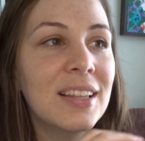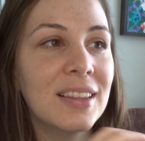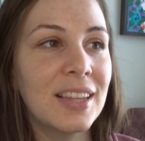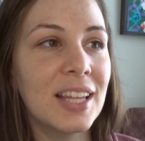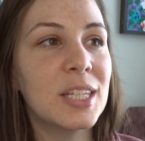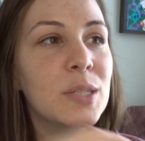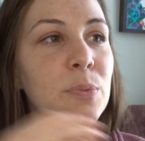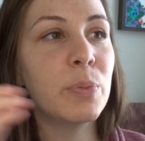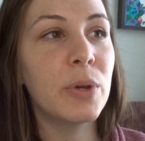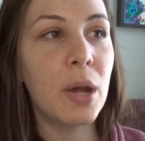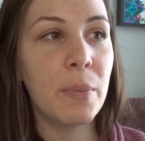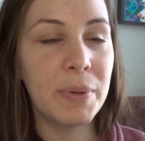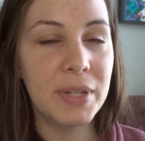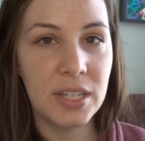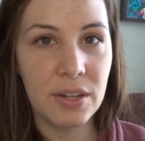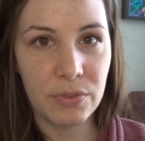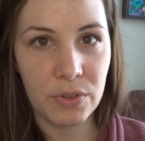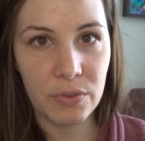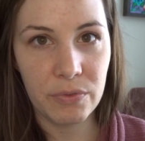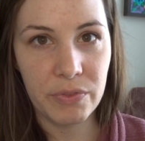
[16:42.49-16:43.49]
Let's put up a
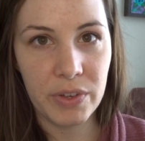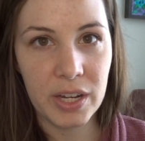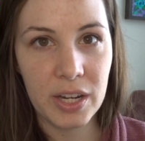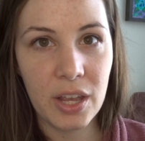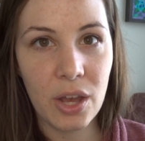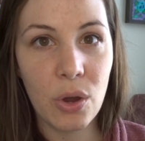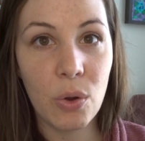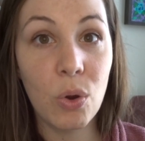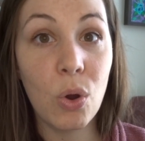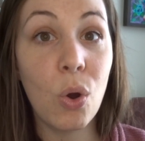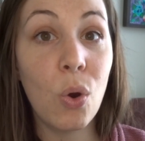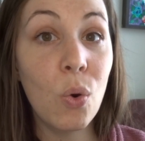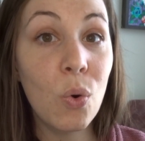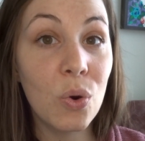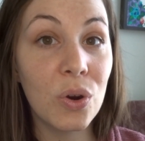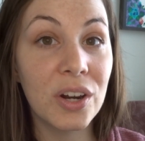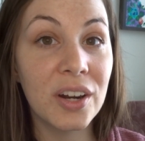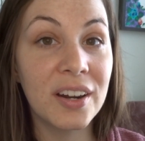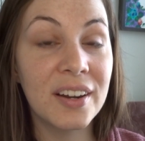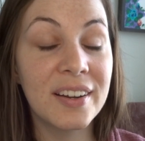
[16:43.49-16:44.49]
different video.
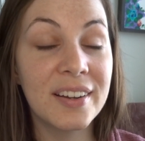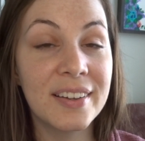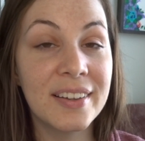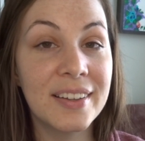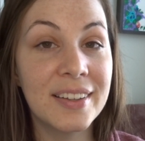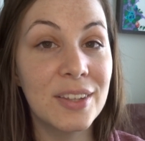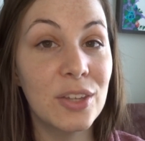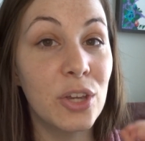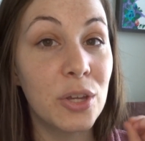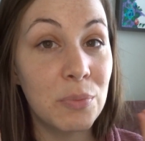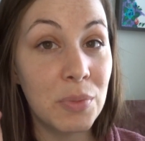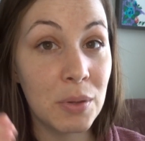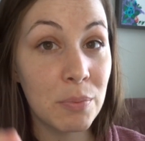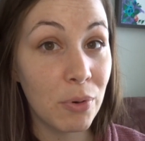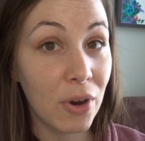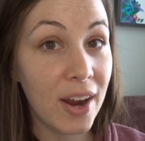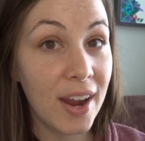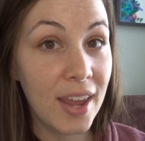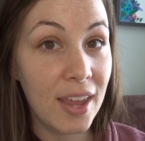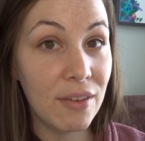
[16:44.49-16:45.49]
Or you can be
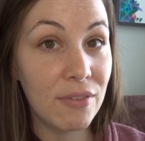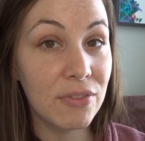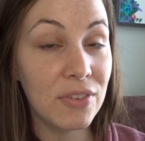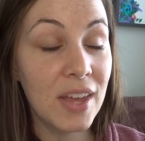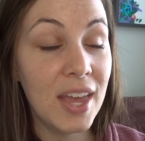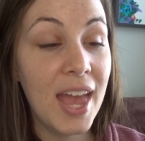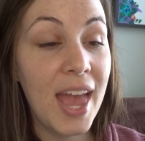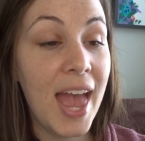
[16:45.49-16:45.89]
brave